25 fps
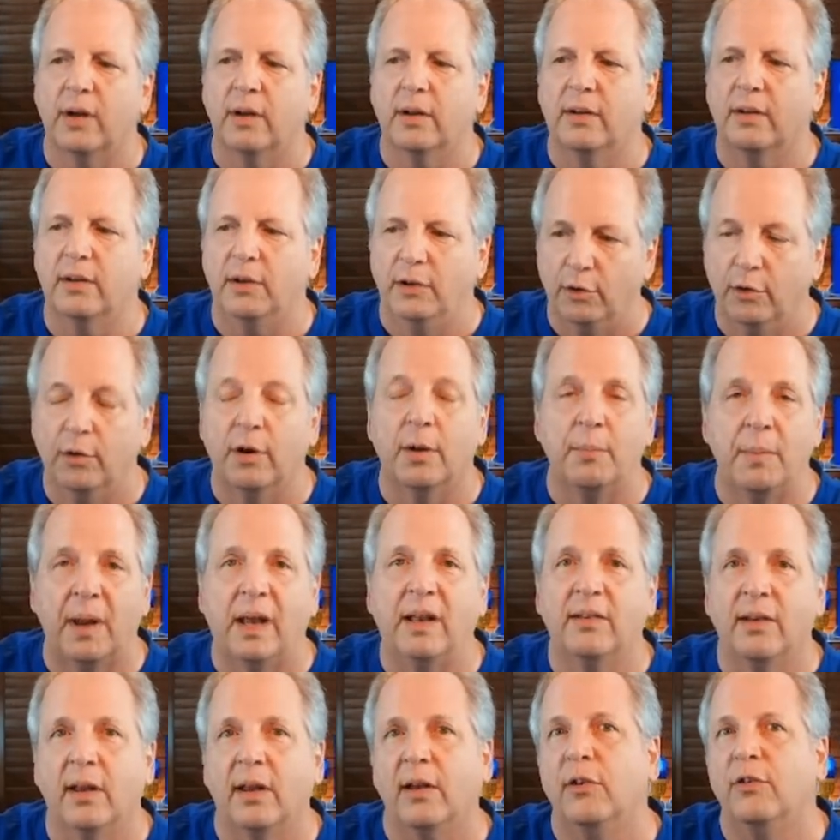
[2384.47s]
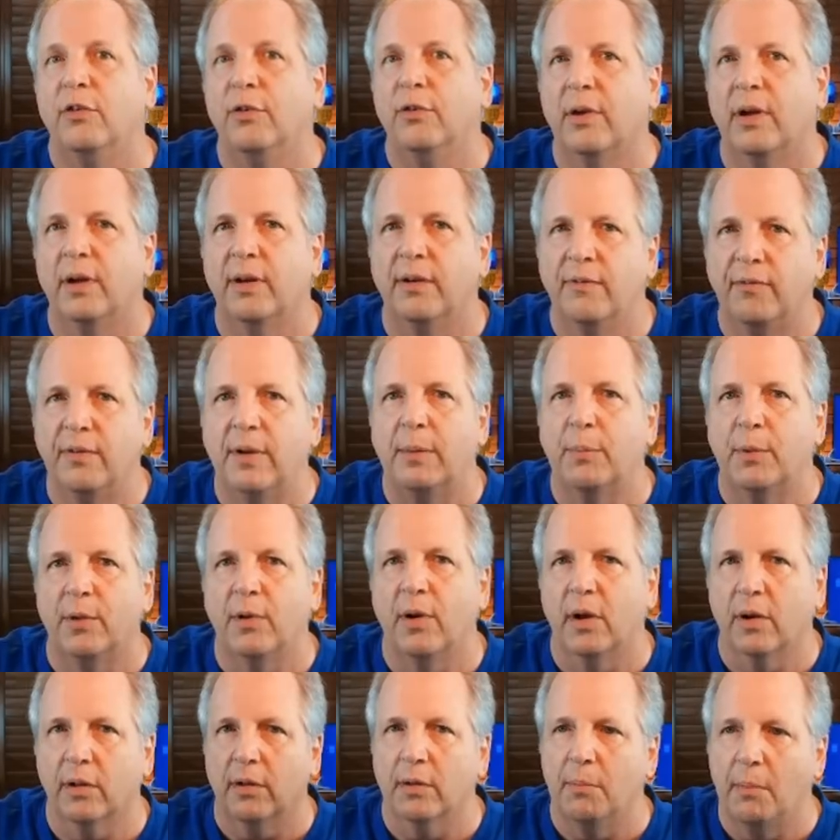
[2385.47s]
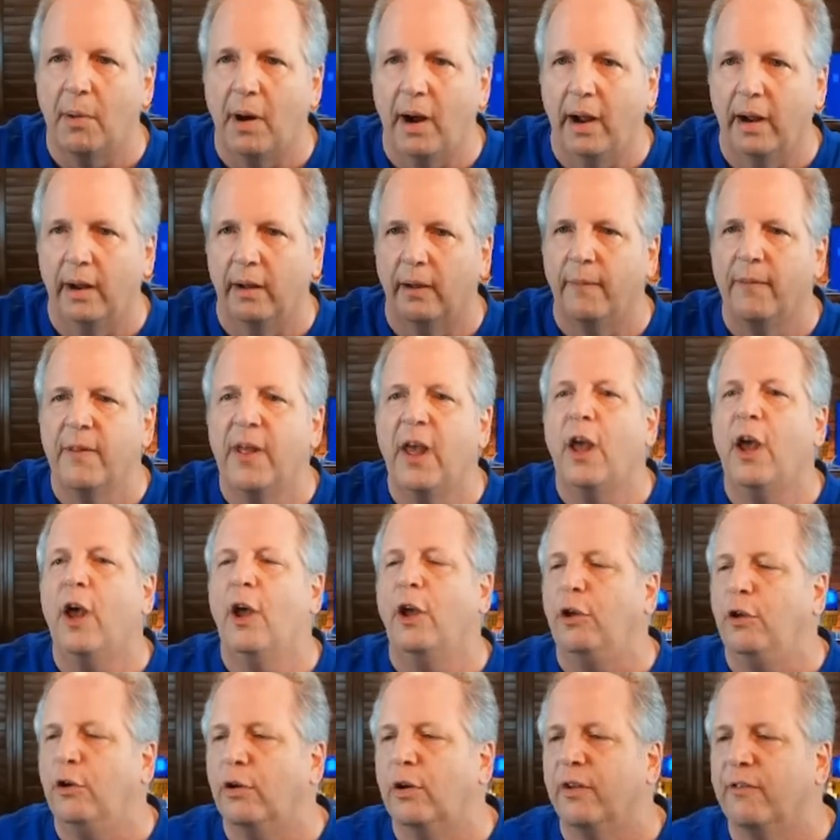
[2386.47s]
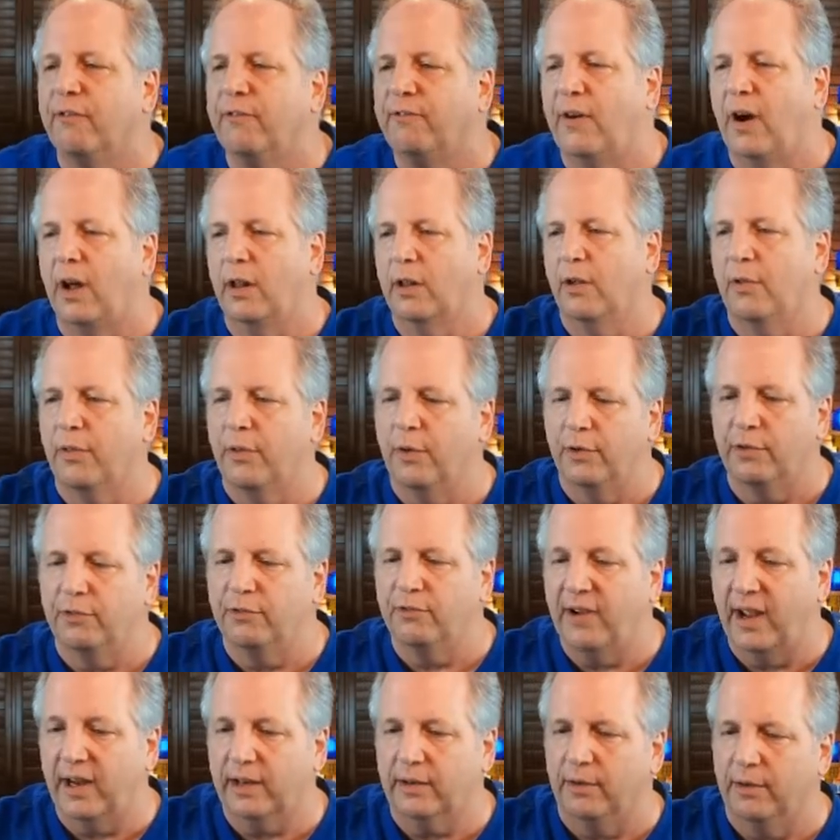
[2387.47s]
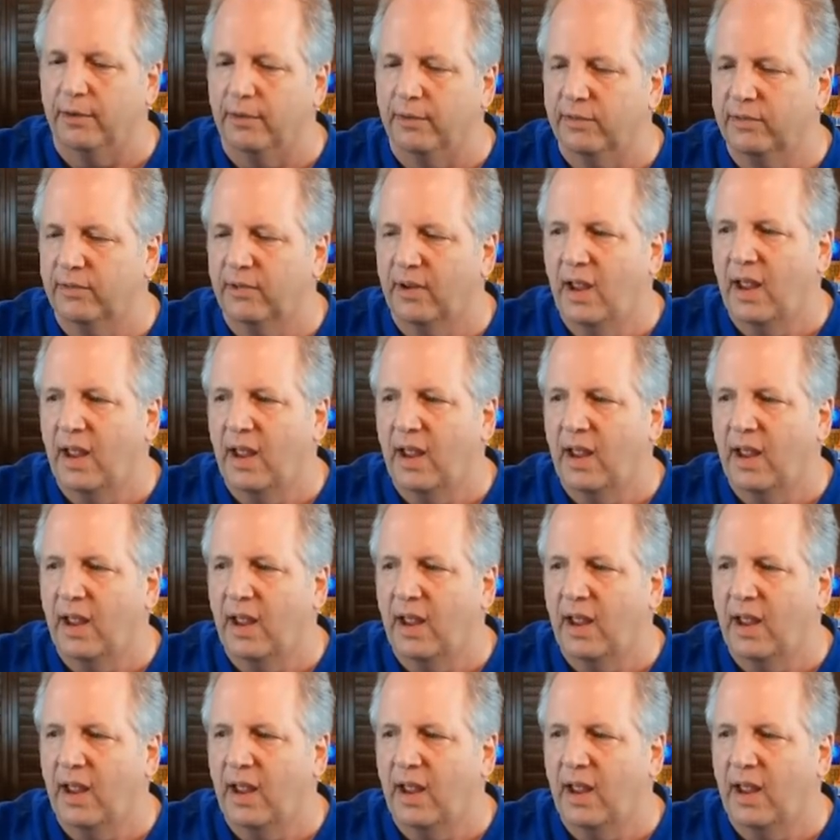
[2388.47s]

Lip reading: you can maintain 200 feet per nautical mile, you can follow those vectors